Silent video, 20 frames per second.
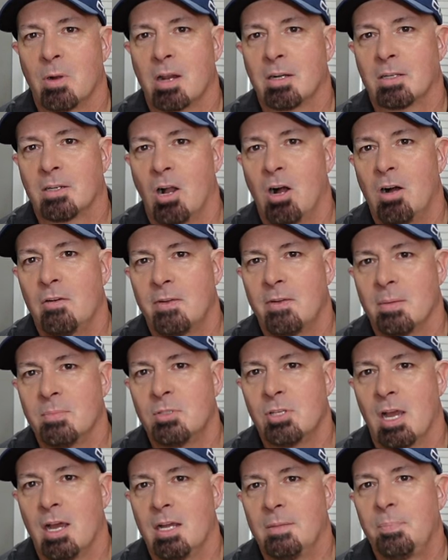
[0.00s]
100 Golf.
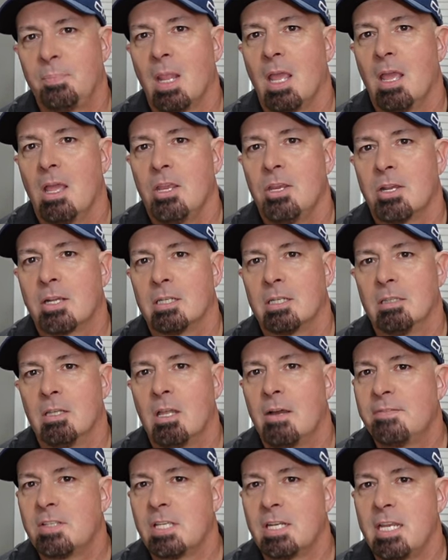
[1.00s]
I'm John. You're going to
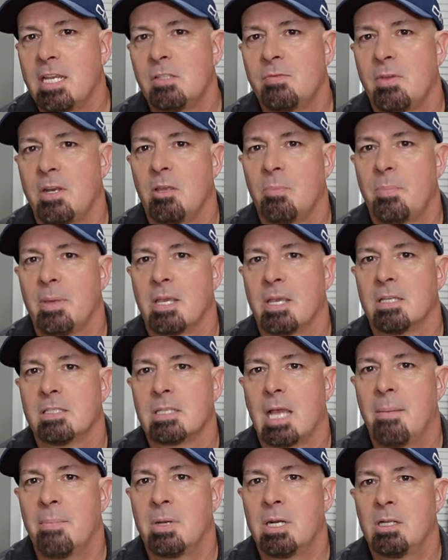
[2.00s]
love today's video
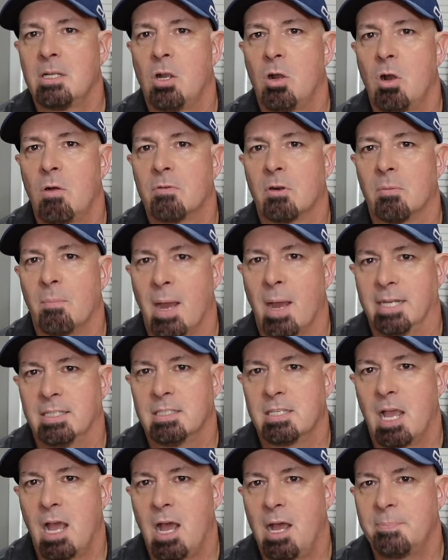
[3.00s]
because I'm going to go over my
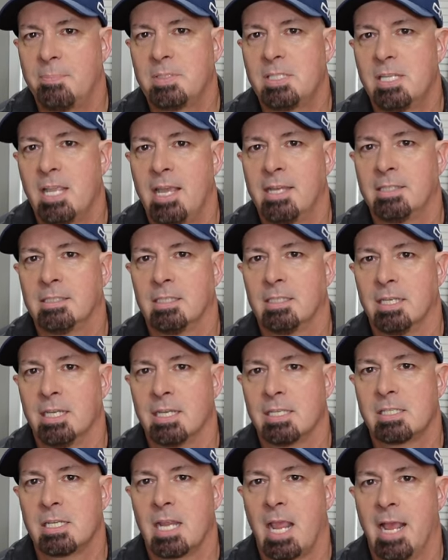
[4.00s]
top 10
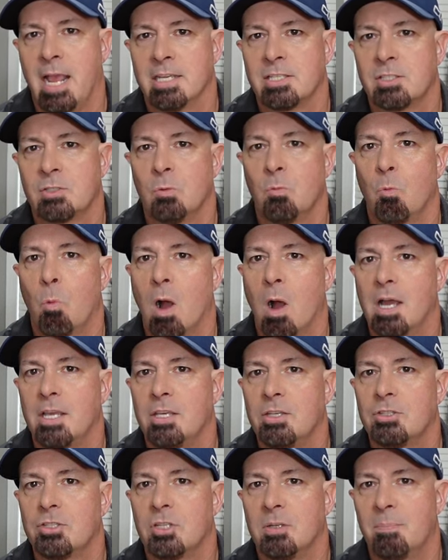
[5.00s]
list as to why
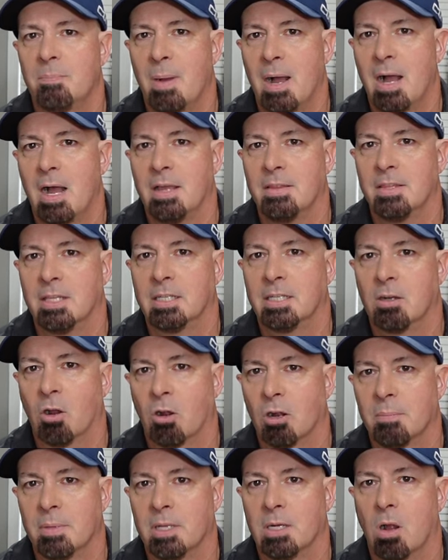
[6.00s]
you should buy the
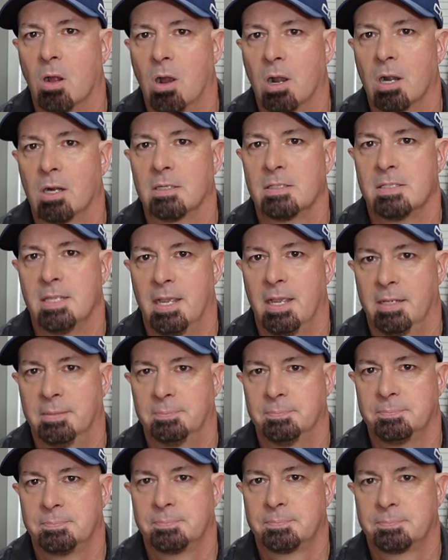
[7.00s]
Garmin
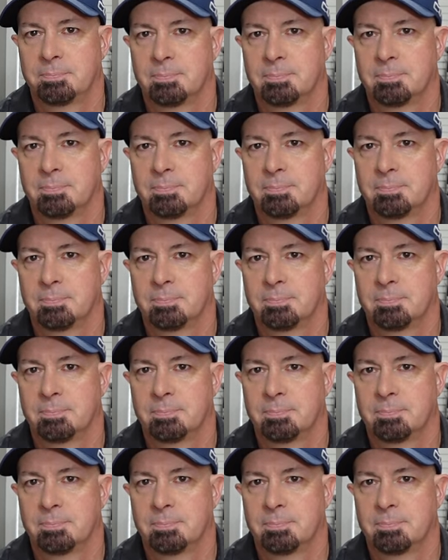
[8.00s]
R10.